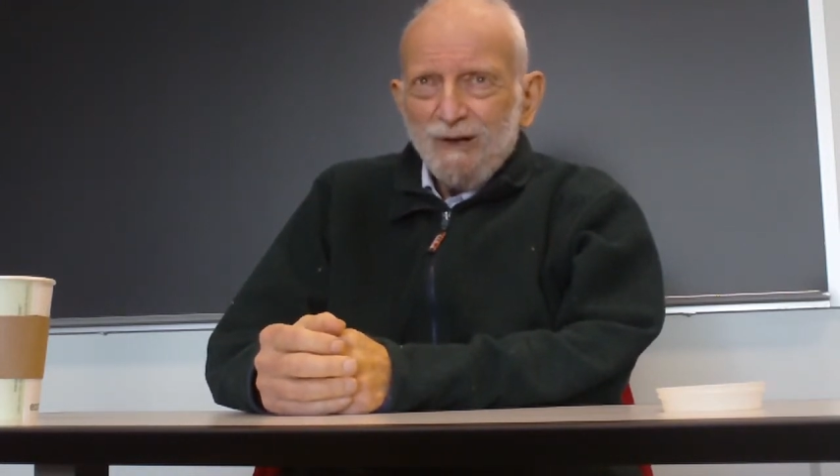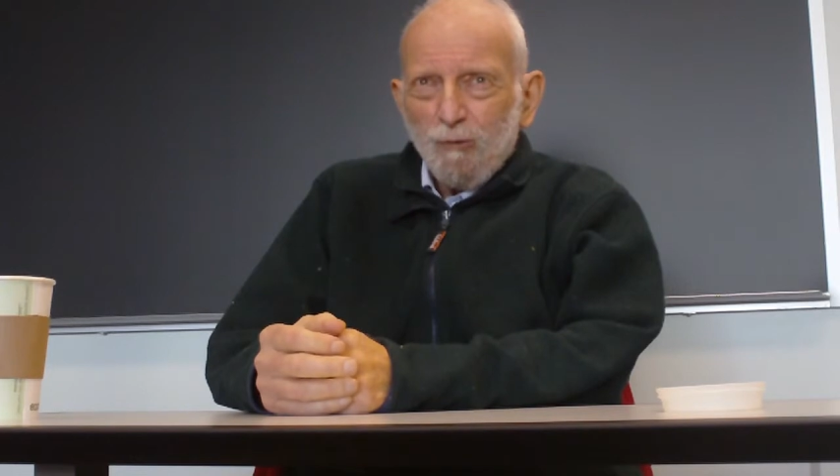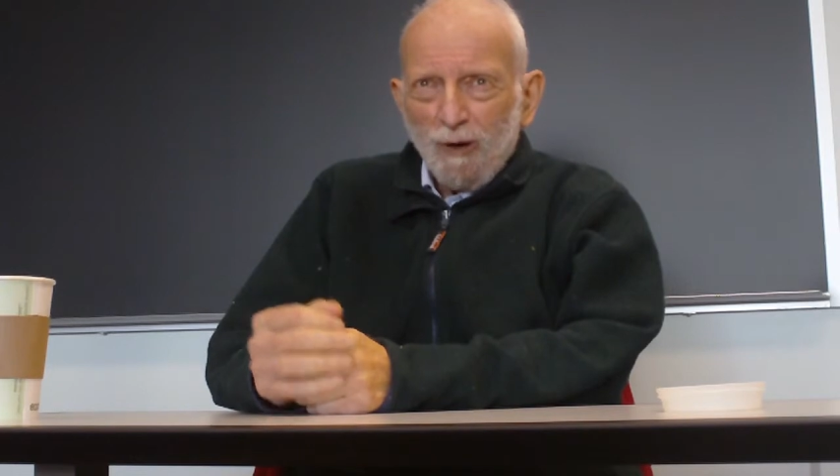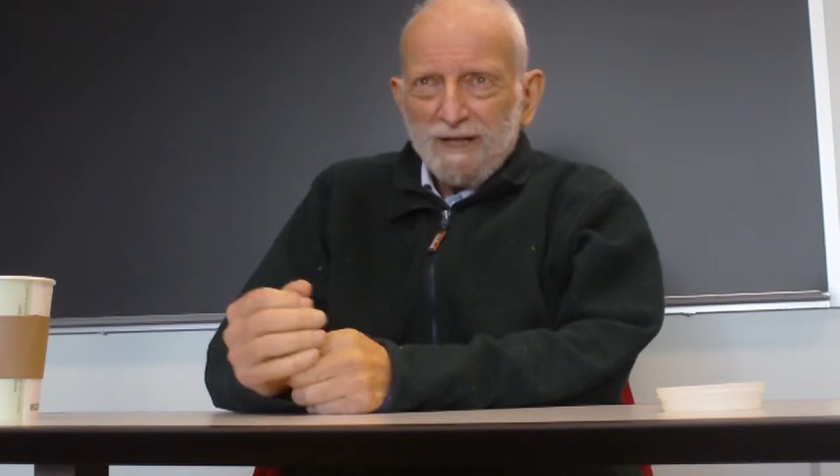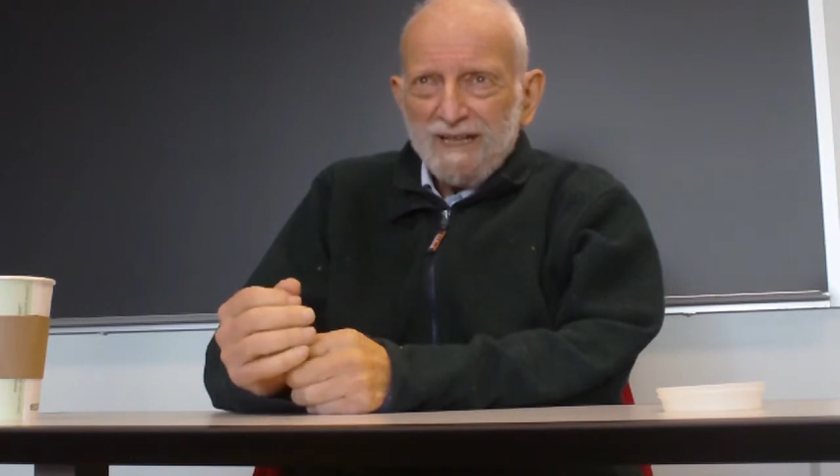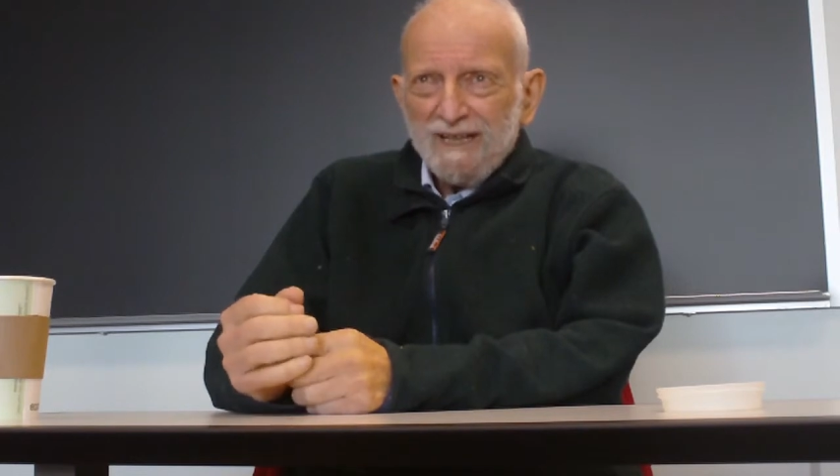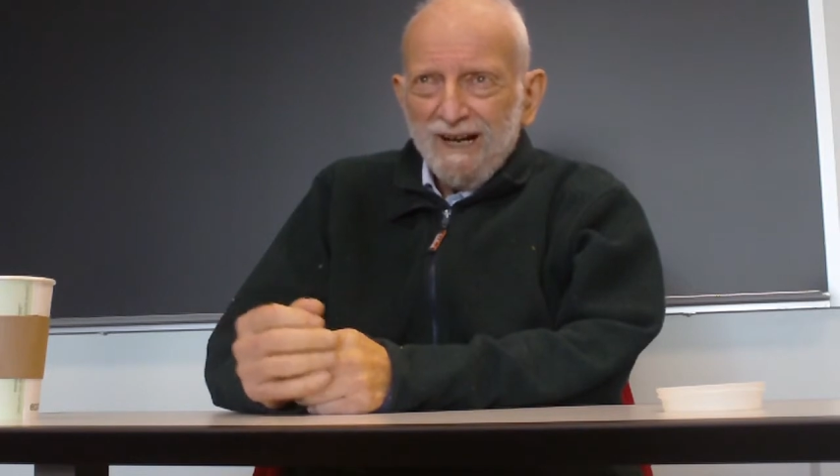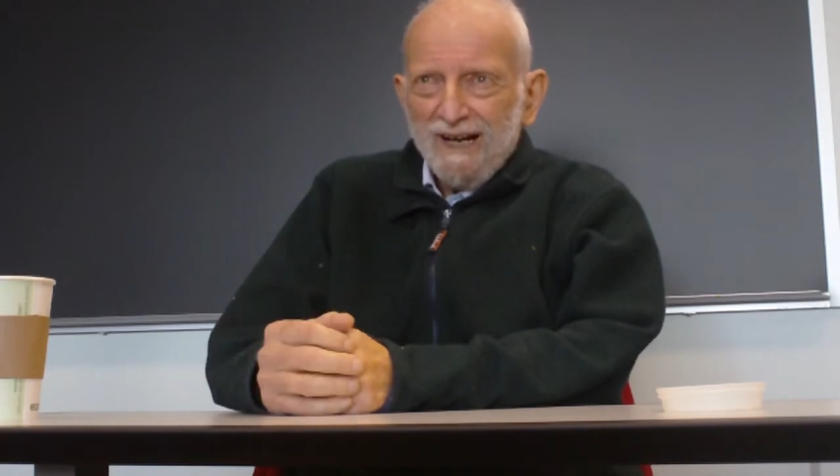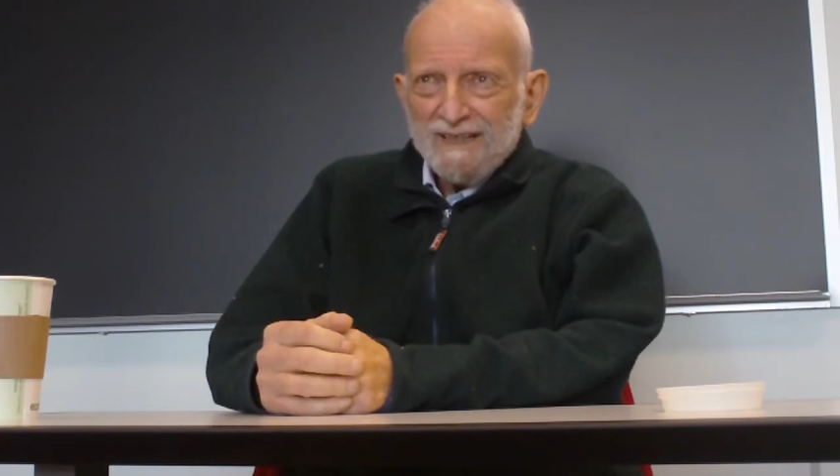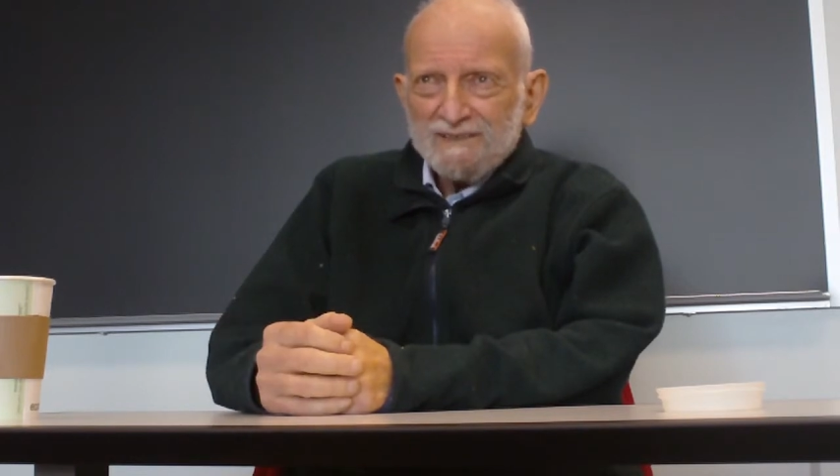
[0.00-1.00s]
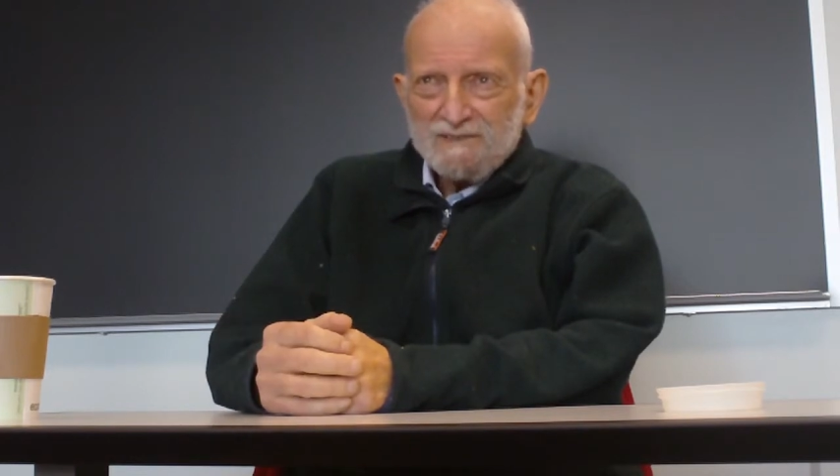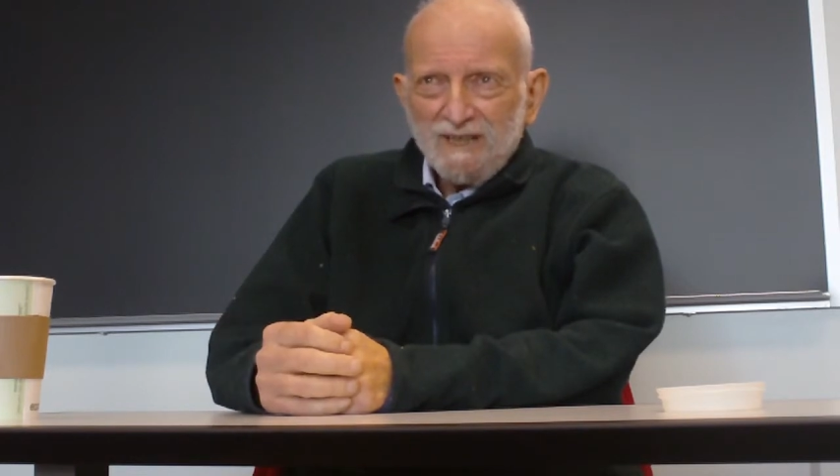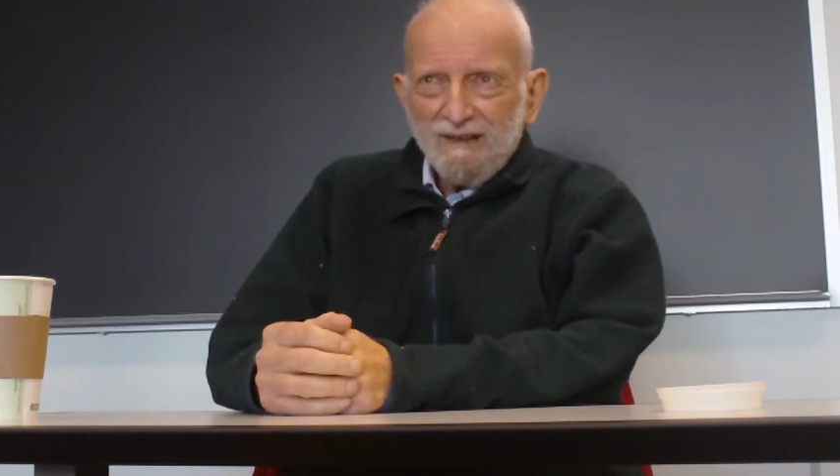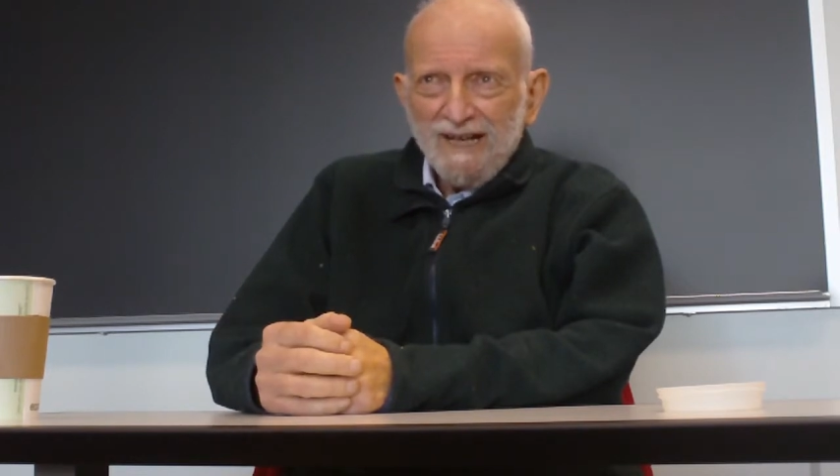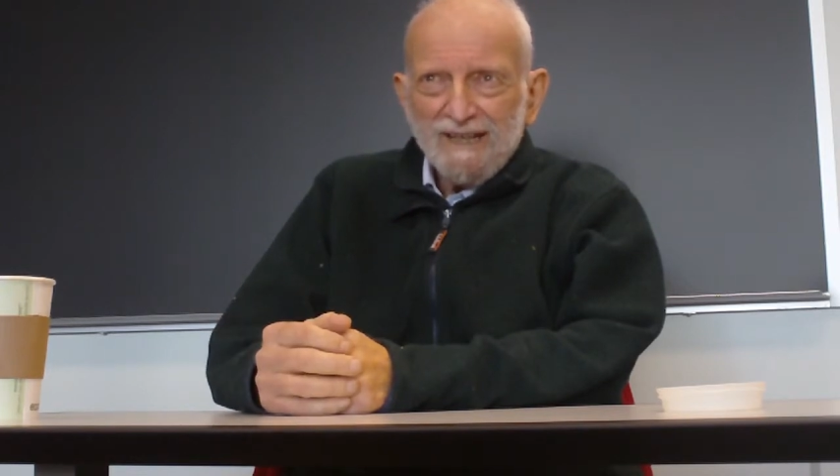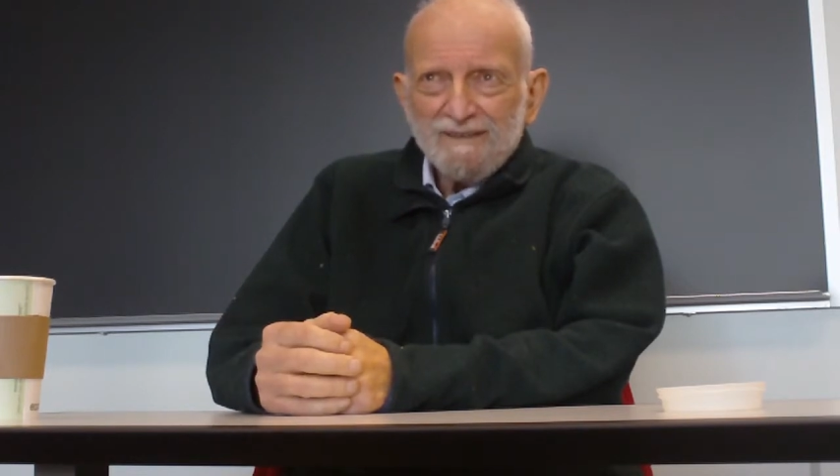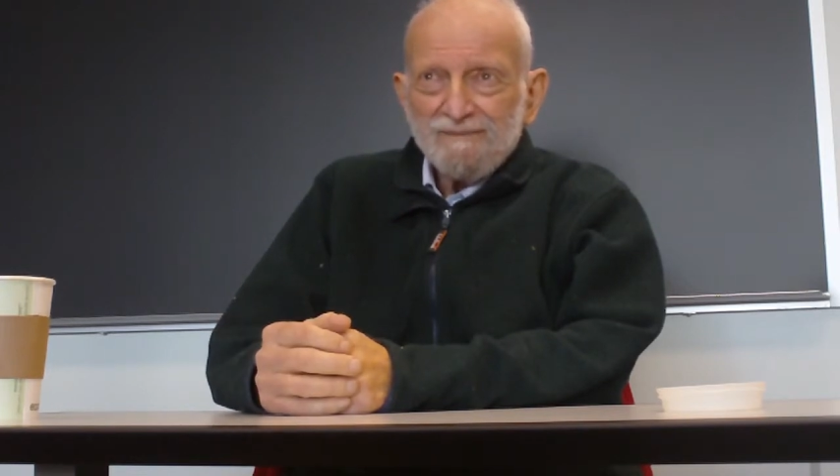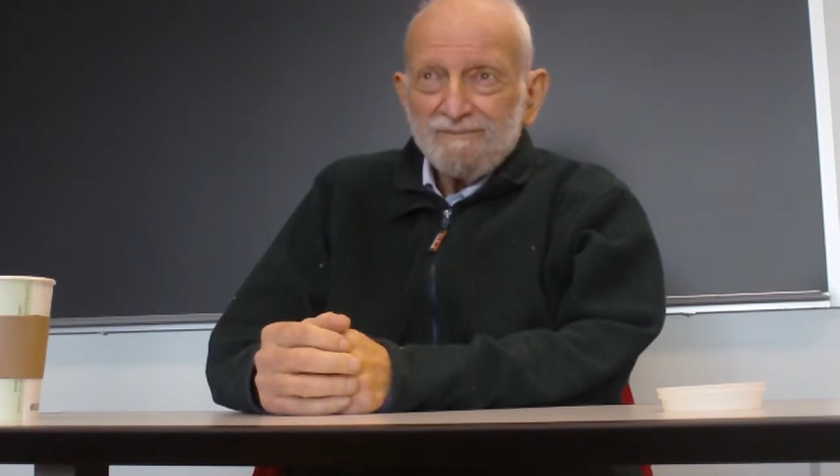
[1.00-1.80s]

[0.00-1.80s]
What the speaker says: working hard and so on.